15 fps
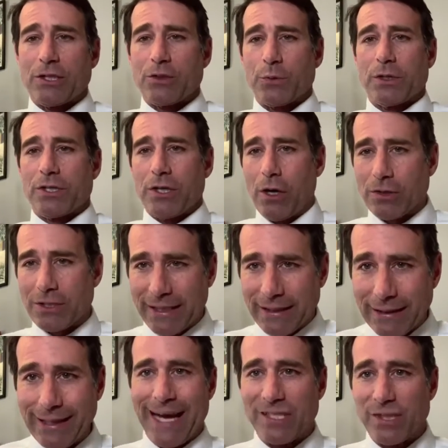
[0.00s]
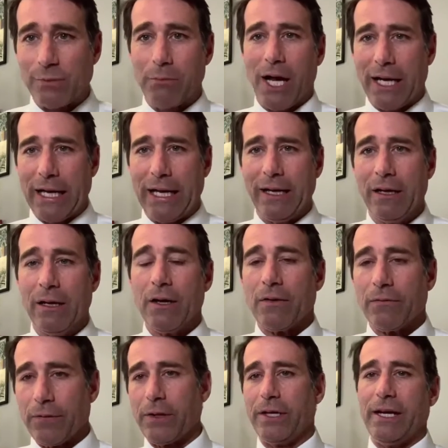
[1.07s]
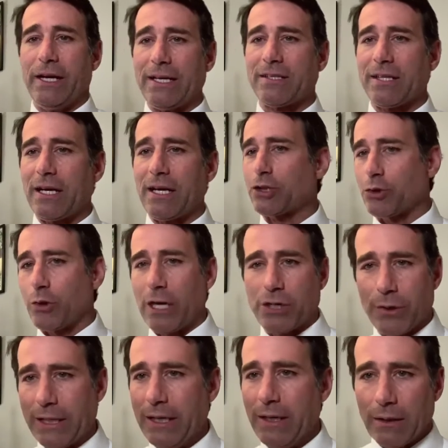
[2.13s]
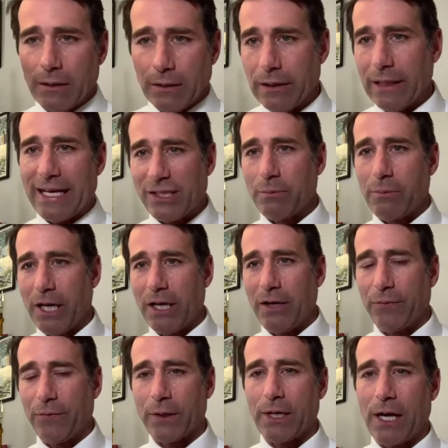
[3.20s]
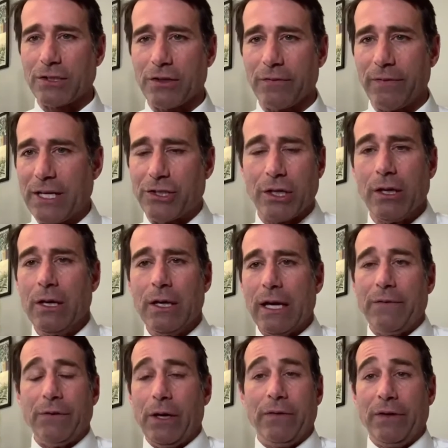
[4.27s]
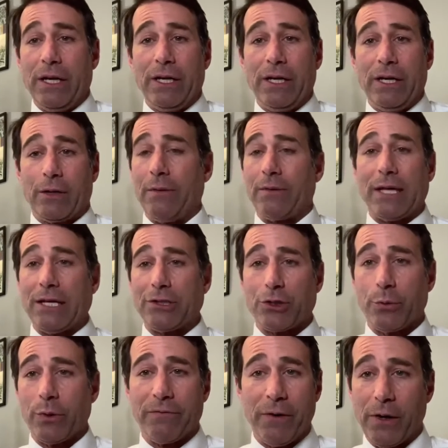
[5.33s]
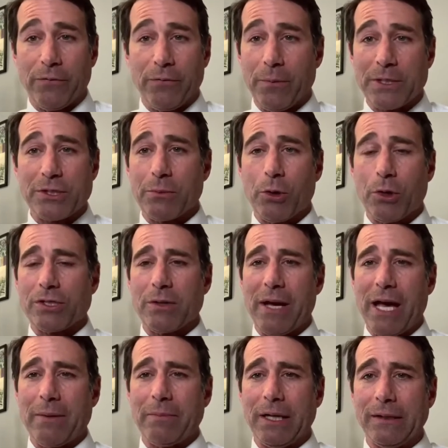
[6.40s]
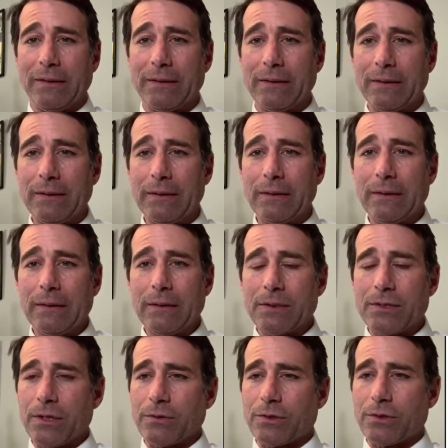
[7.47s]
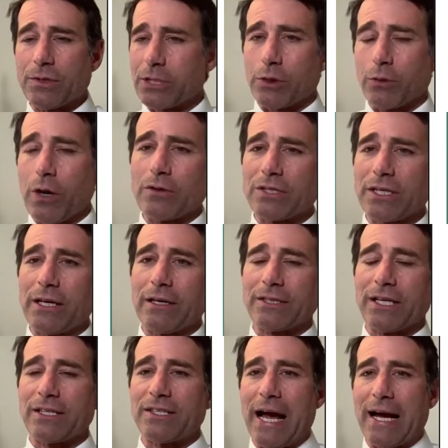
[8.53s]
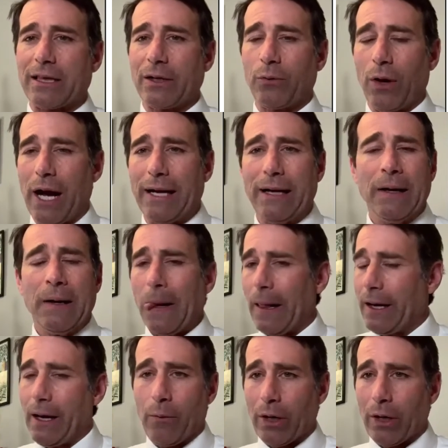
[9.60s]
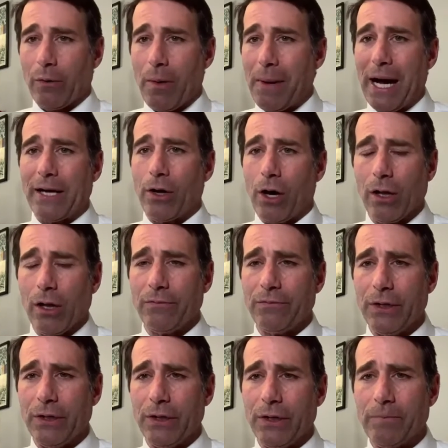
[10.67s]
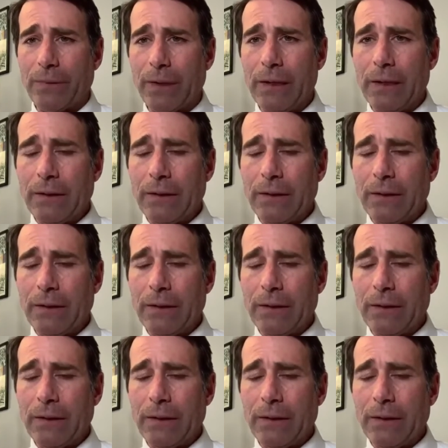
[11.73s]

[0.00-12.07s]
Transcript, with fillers: that this results in less money for the United States Treasury, less money for conservation. If you, if you didn't agree with that, you would have voted for Mister Moore's amendment. So, so Mister Rosendale is exactly right. And I want to remind all of you